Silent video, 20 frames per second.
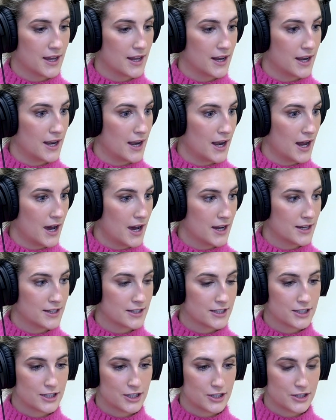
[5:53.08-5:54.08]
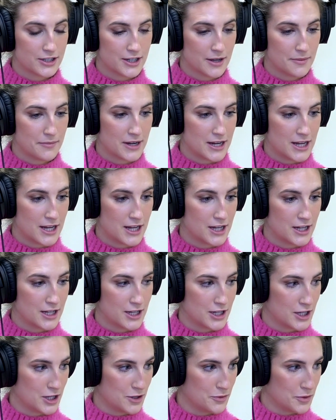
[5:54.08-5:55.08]
not to somebody
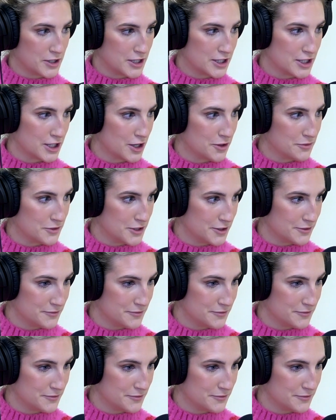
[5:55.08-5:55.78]
you want it to go to,